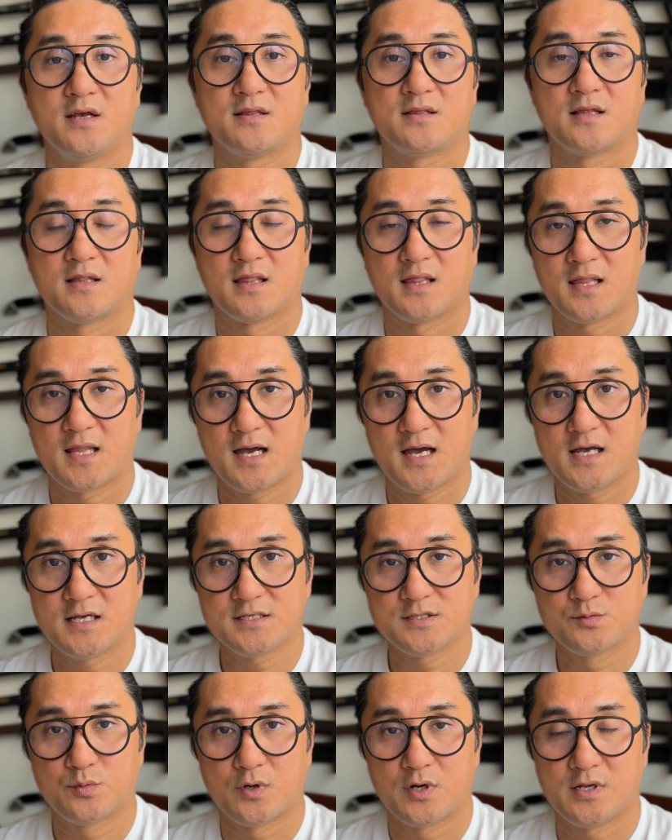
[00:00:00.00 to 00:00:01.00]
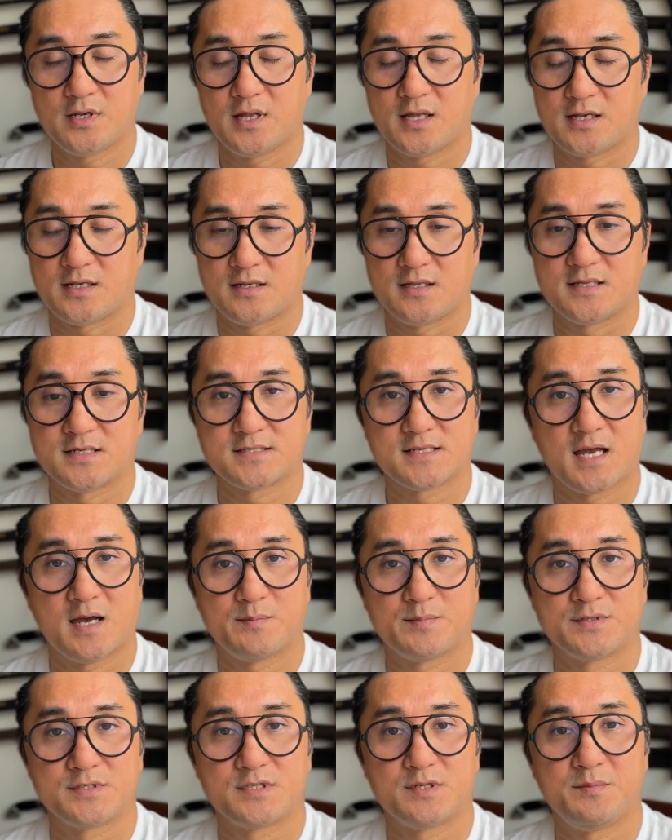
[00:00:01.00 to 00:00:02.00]
The last one, and this
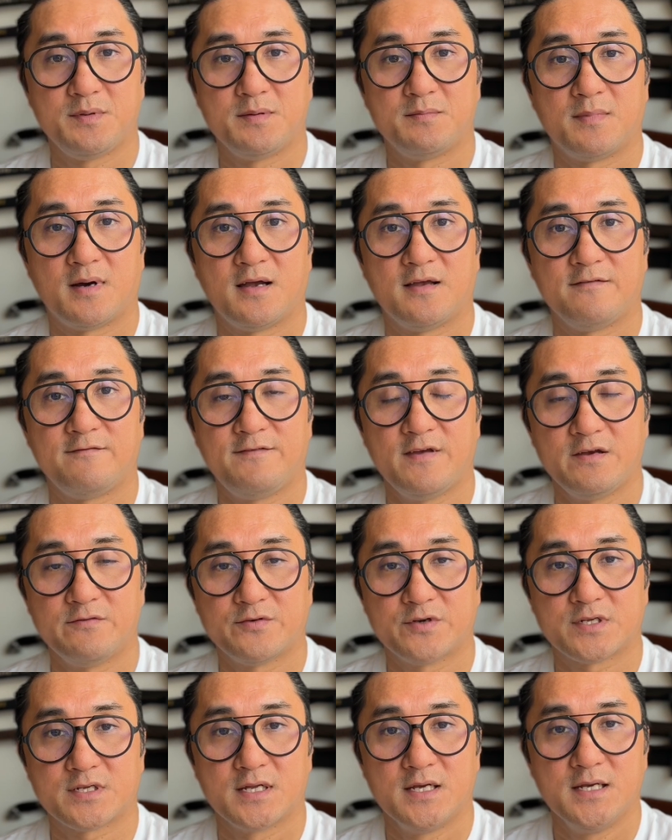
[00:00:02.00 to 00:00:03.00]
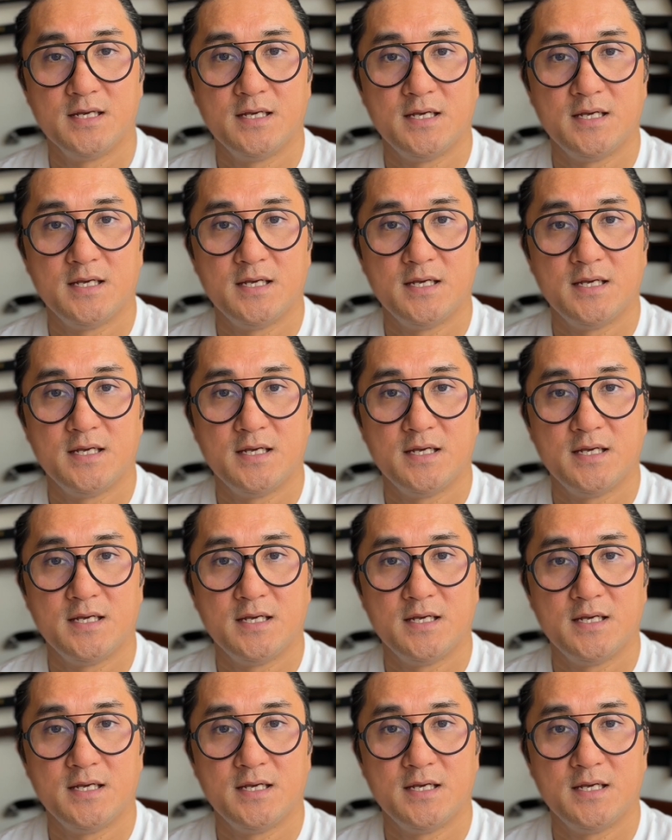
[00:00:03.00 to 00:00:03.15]
happens to be my favorite,